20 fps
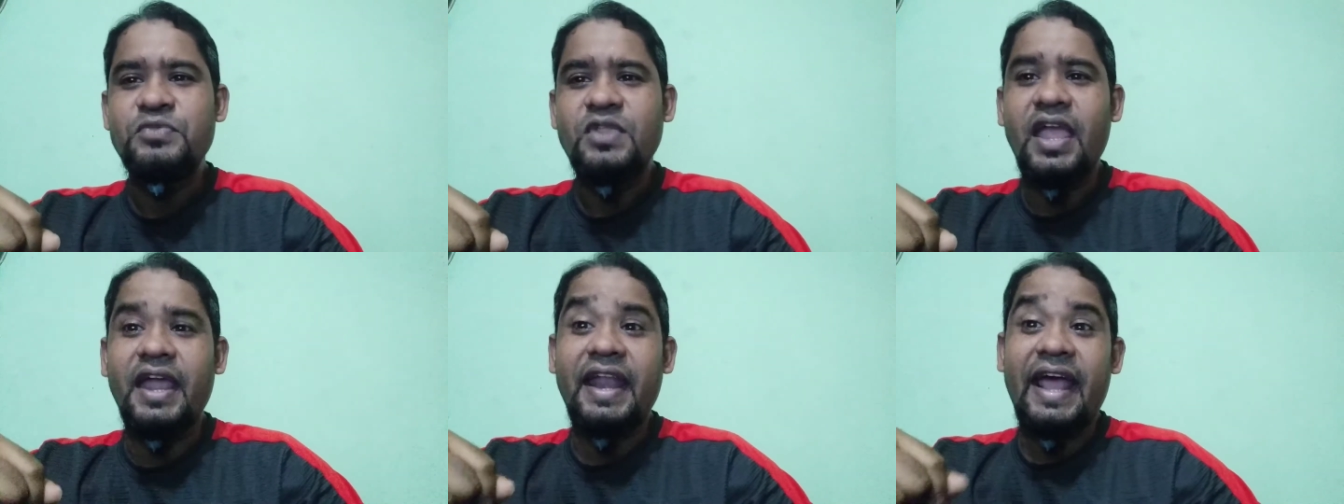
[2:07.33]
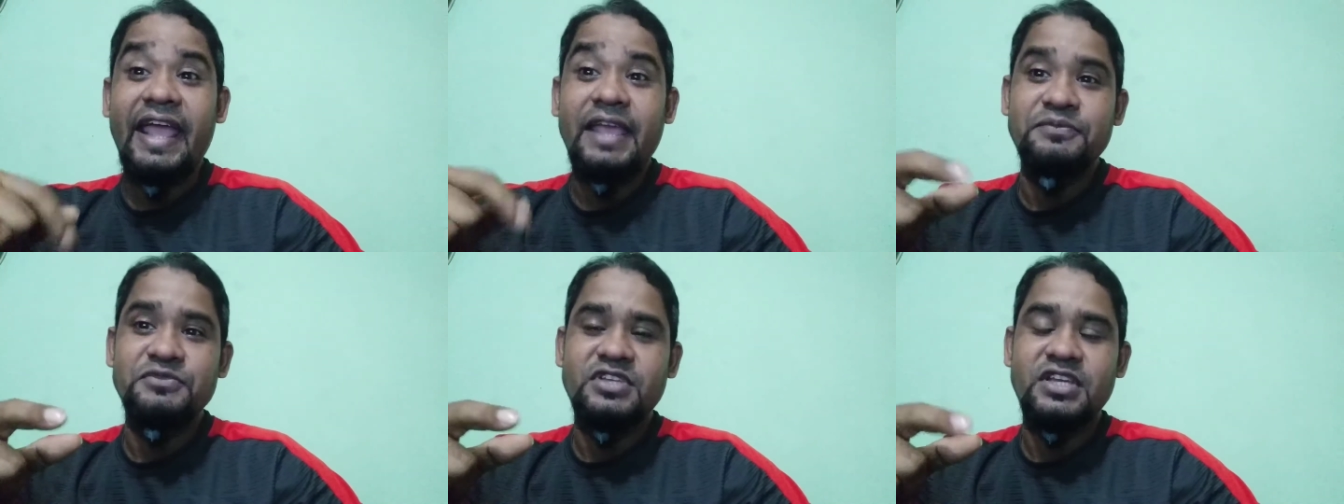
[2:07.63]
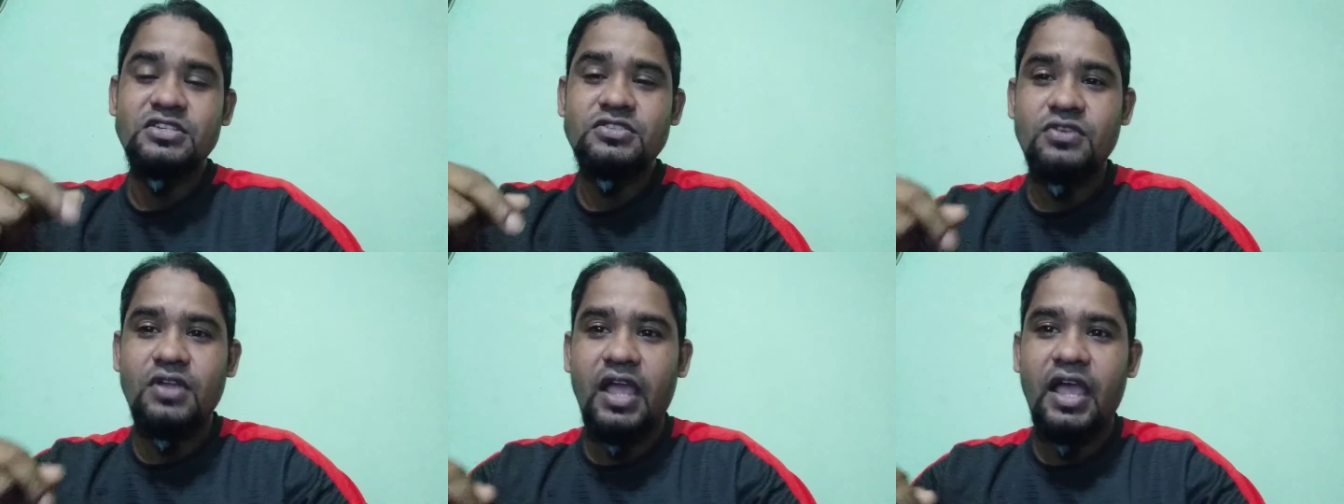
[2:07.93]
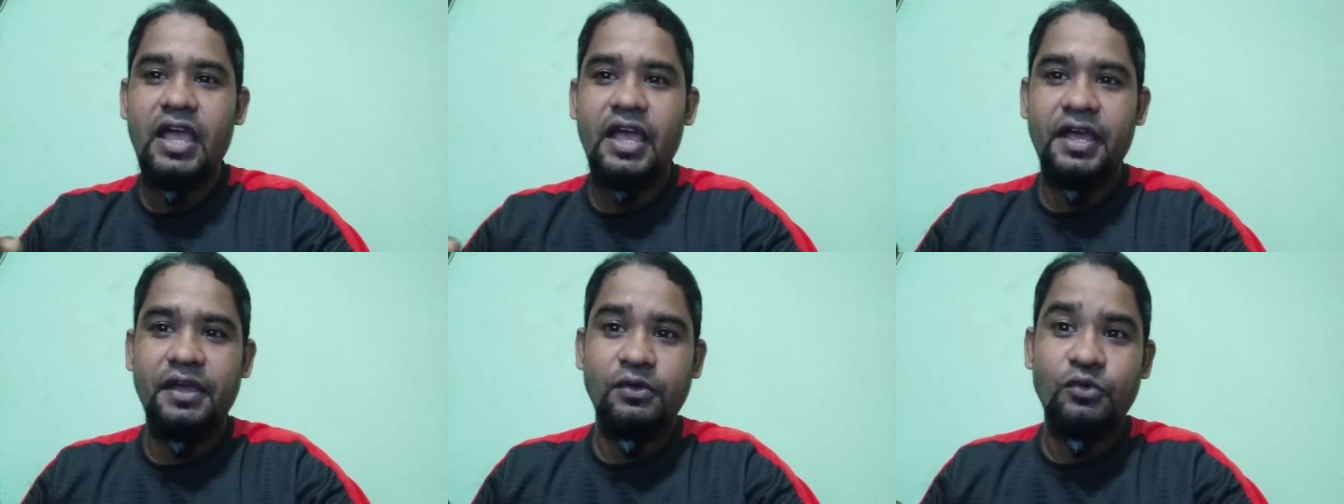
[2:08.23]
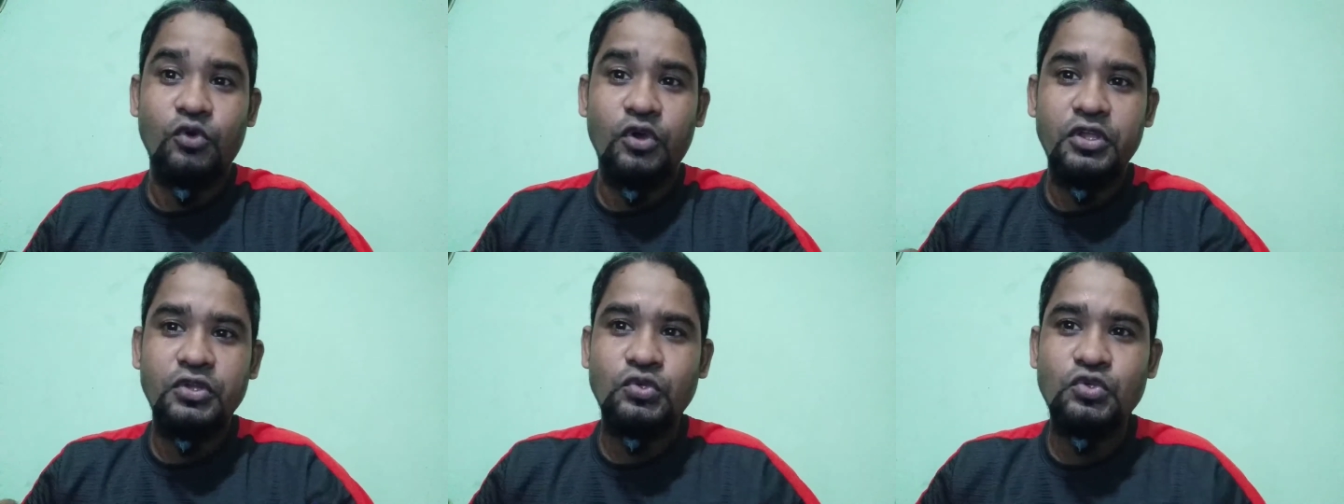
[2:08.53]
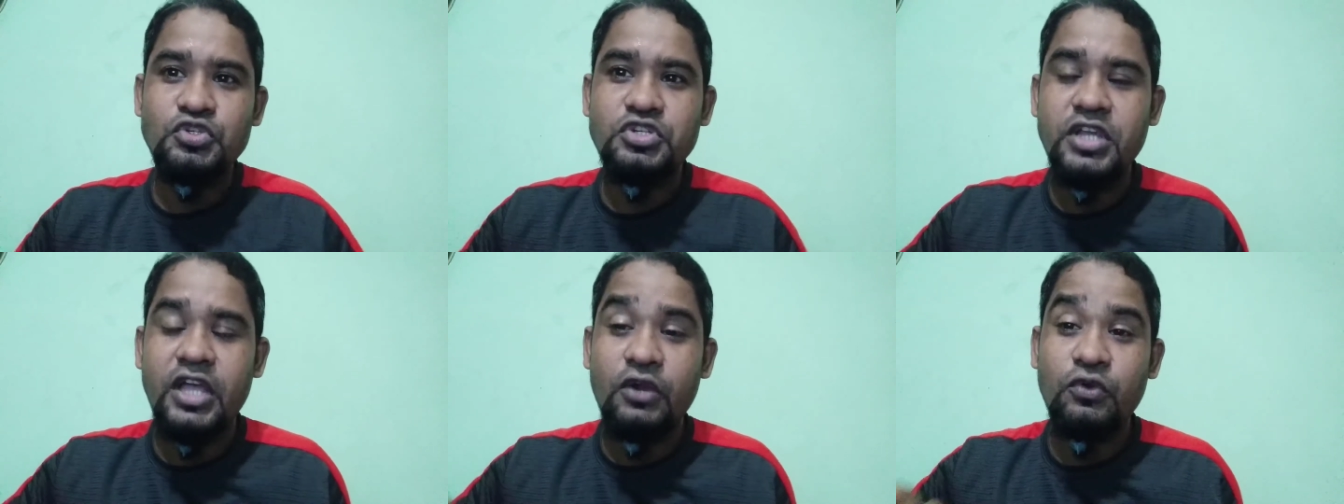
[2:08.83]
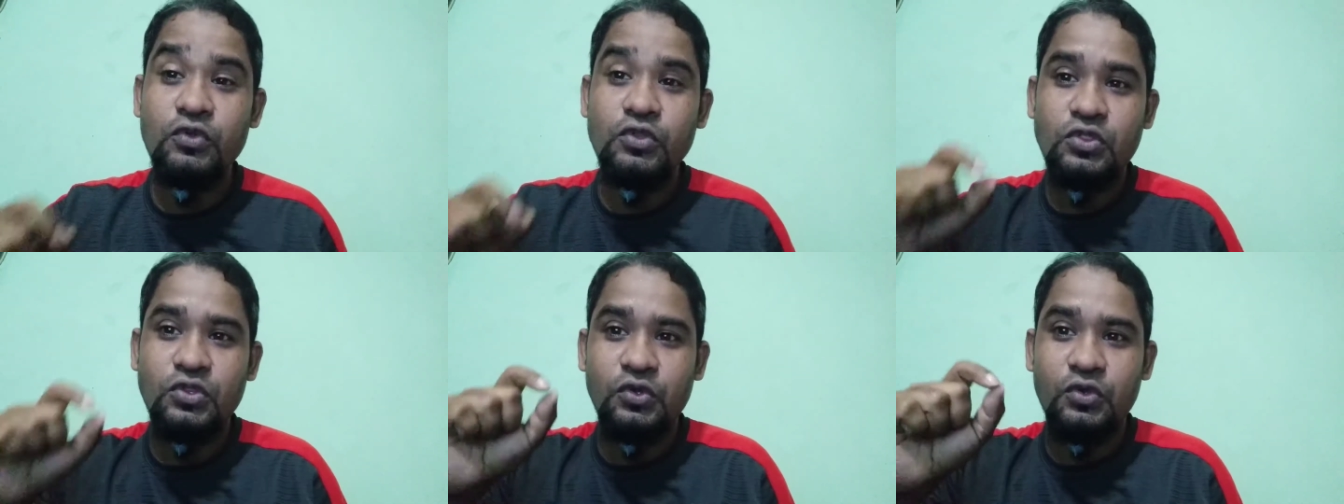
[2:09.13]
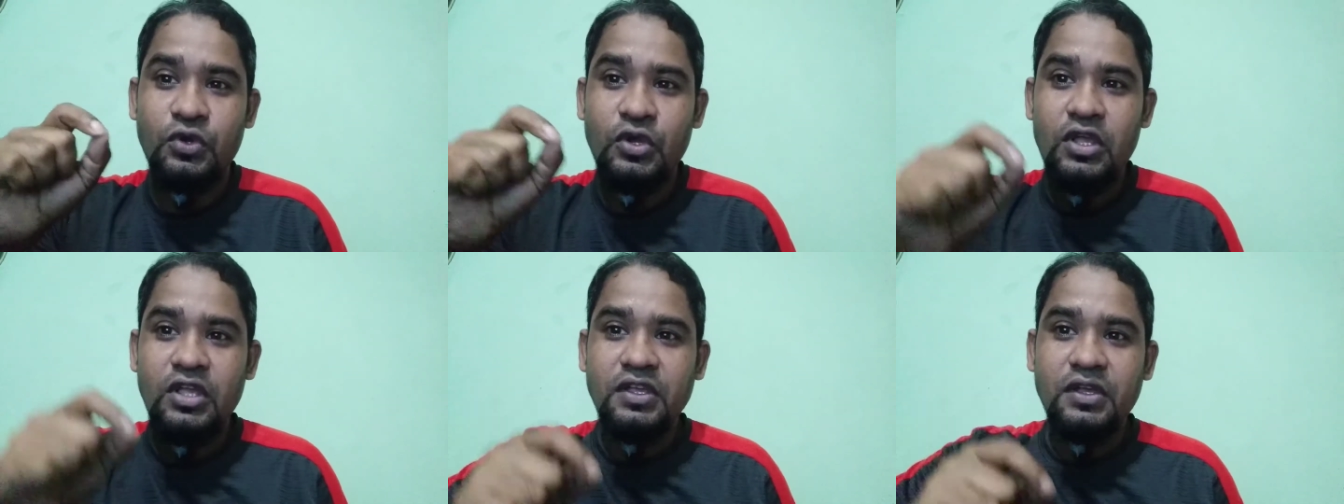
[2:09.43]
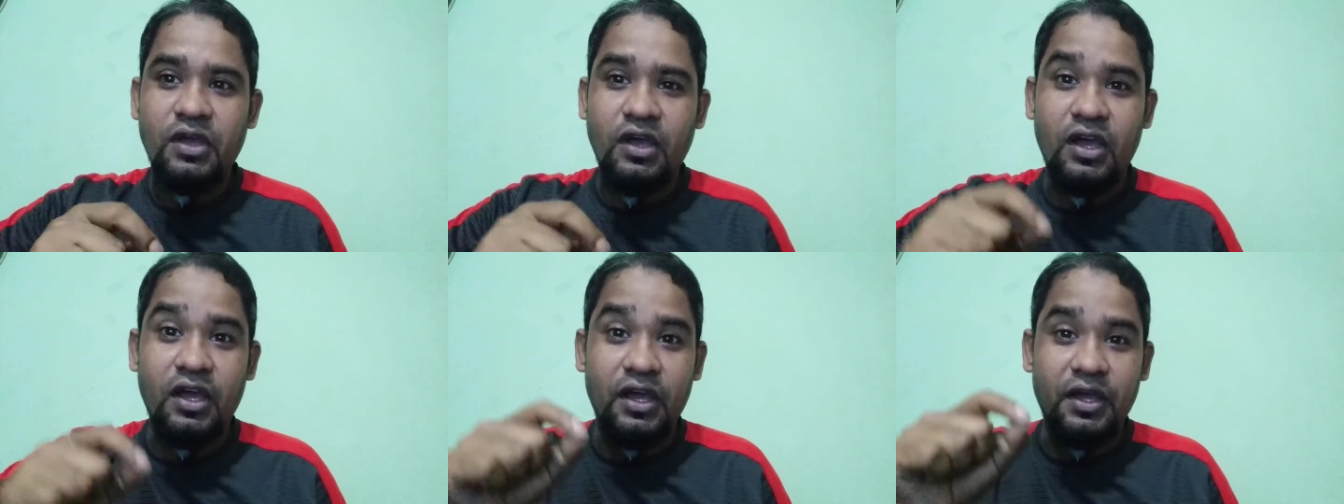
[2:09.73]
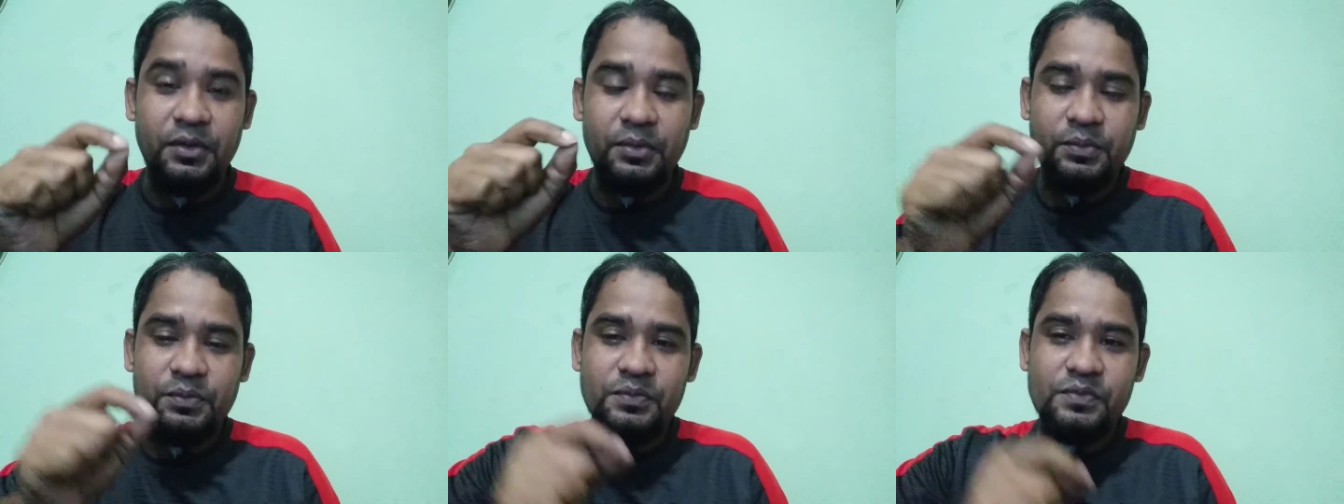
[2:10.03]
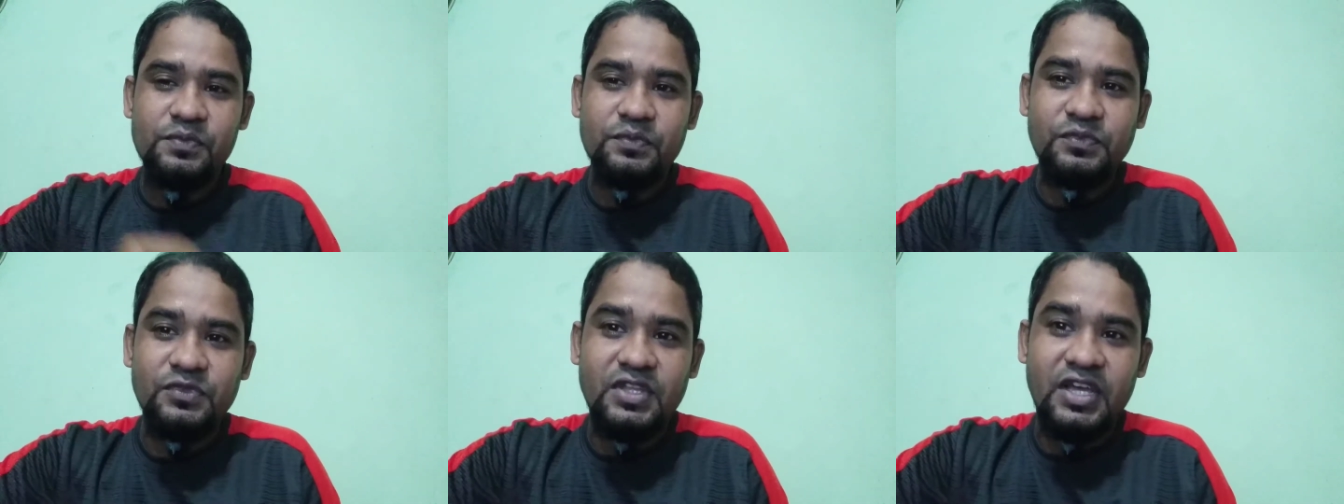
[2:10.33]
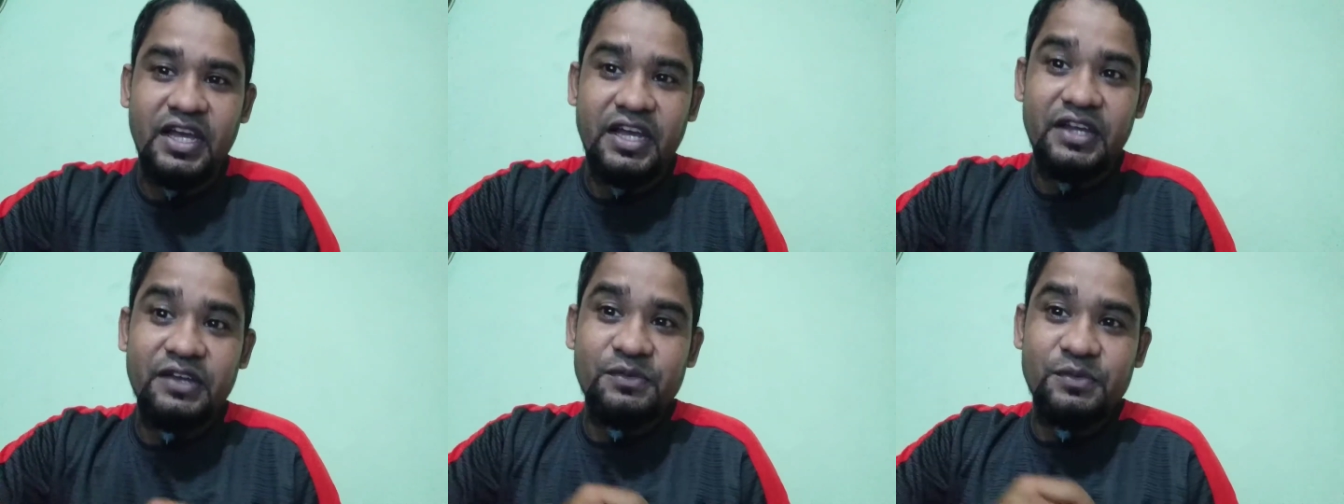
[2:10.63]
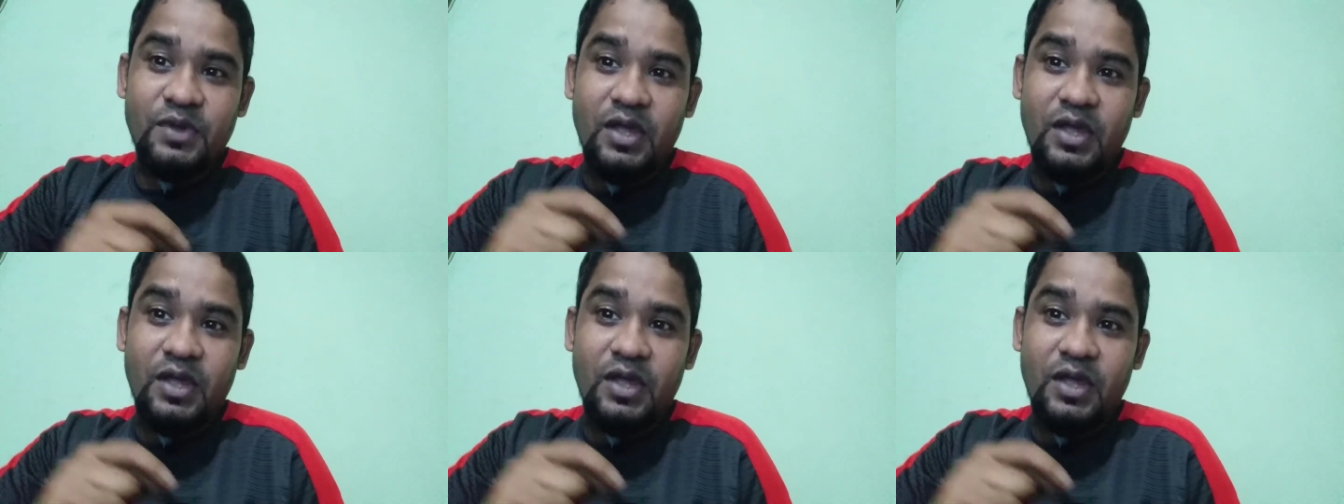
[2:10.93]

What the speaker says: And I am just going to share with you the